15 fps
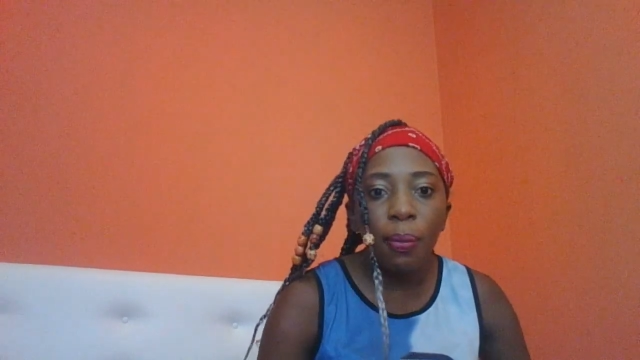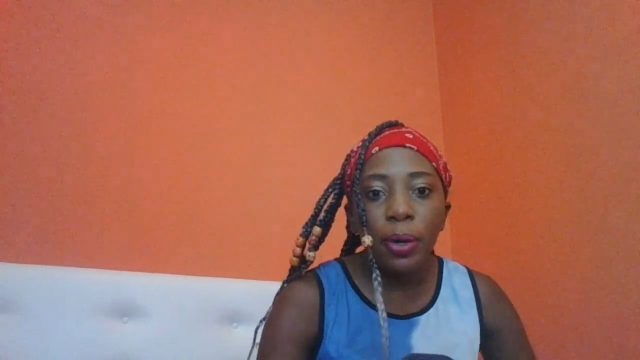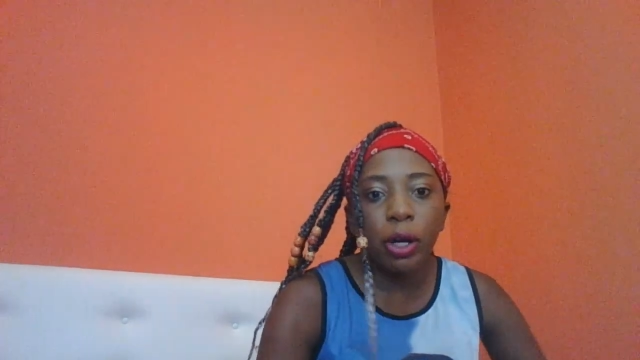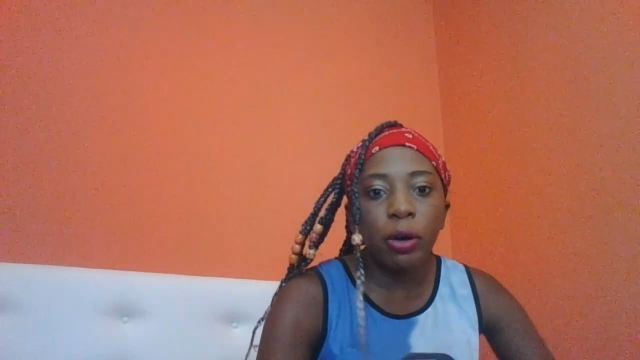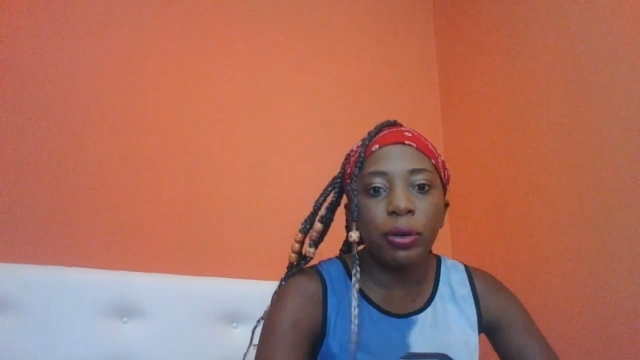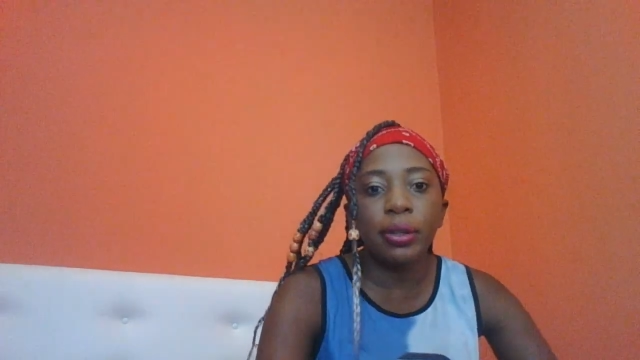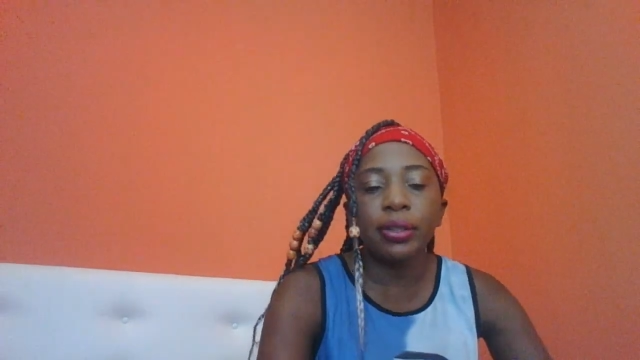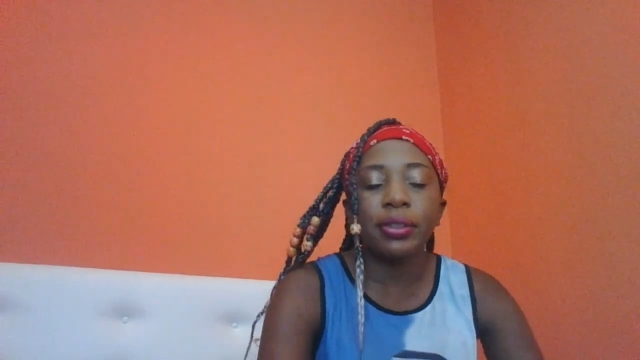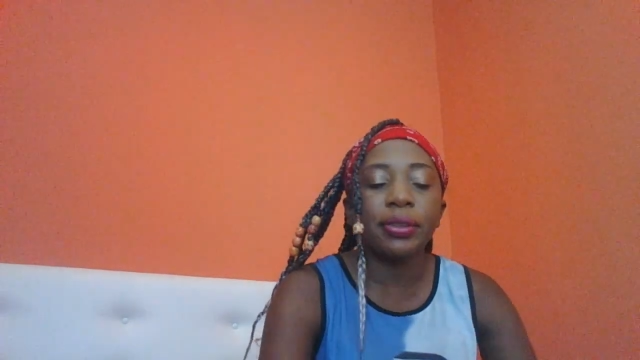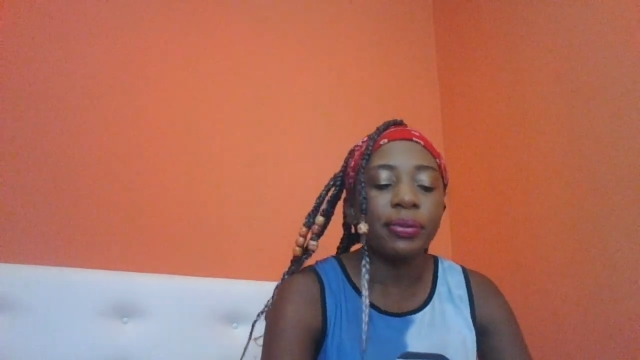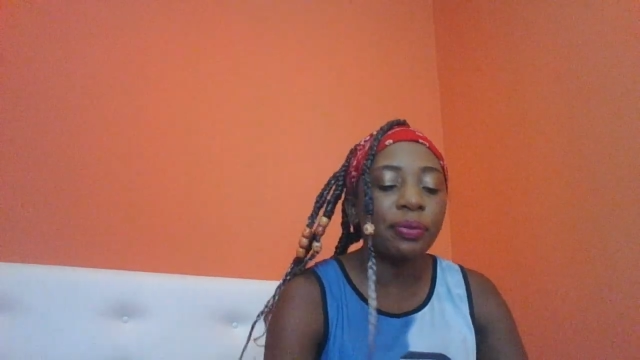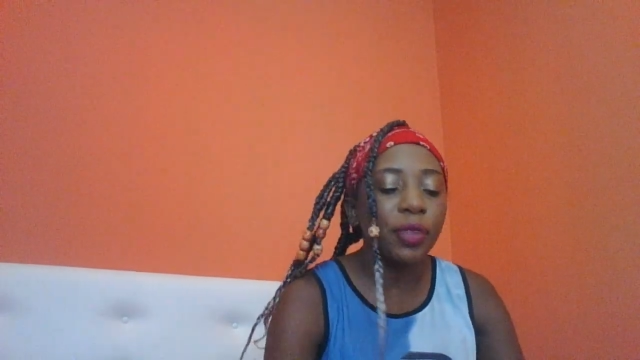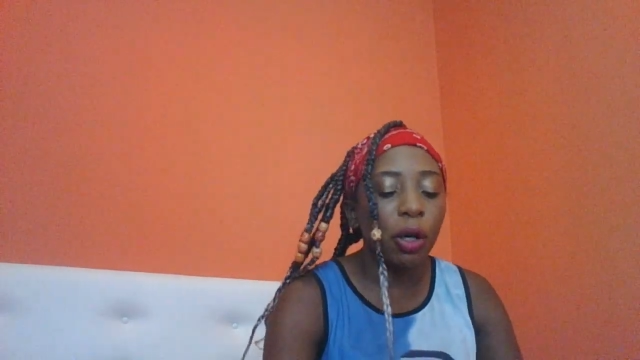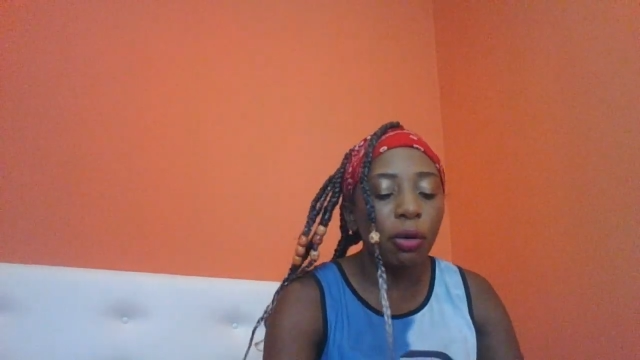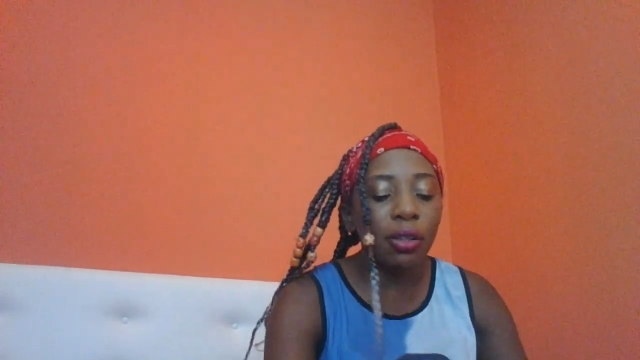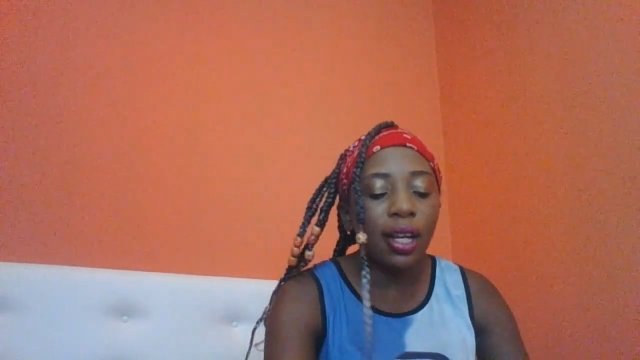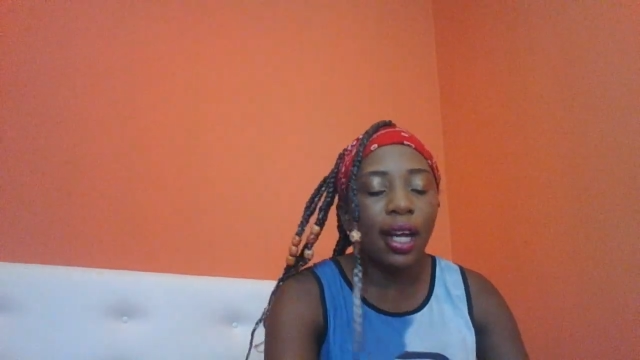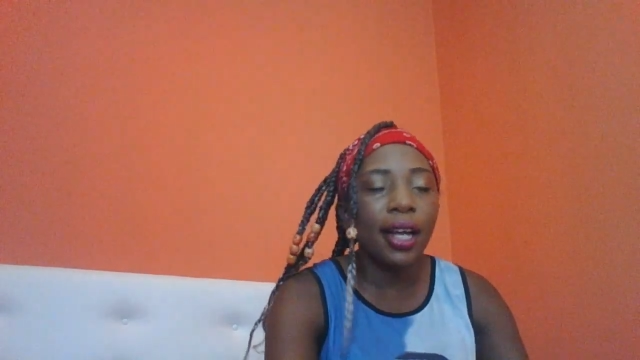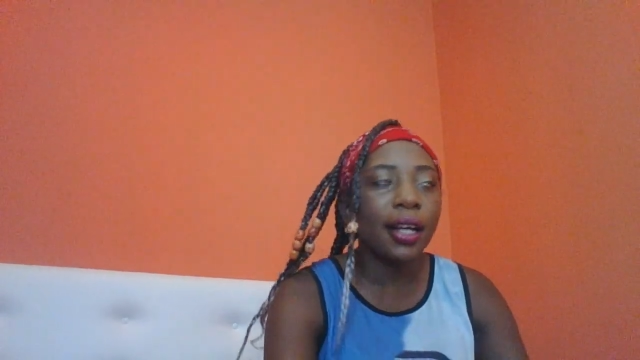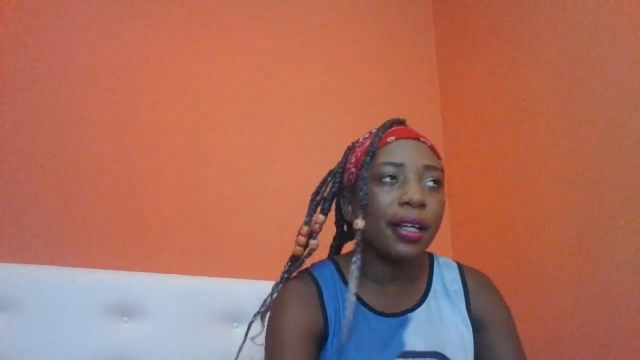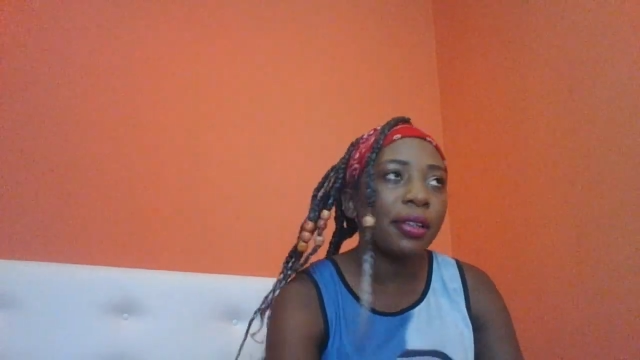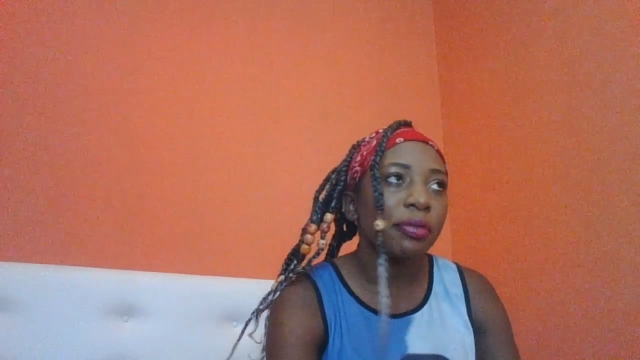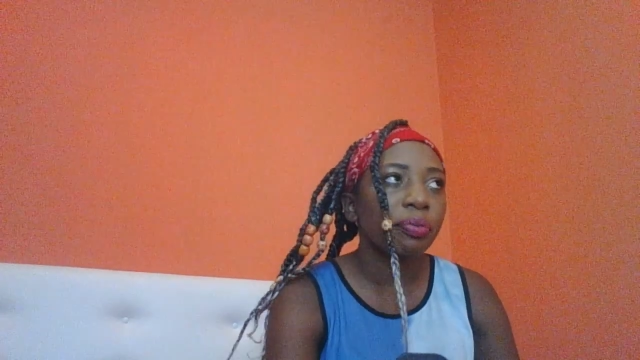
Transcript: because I was like,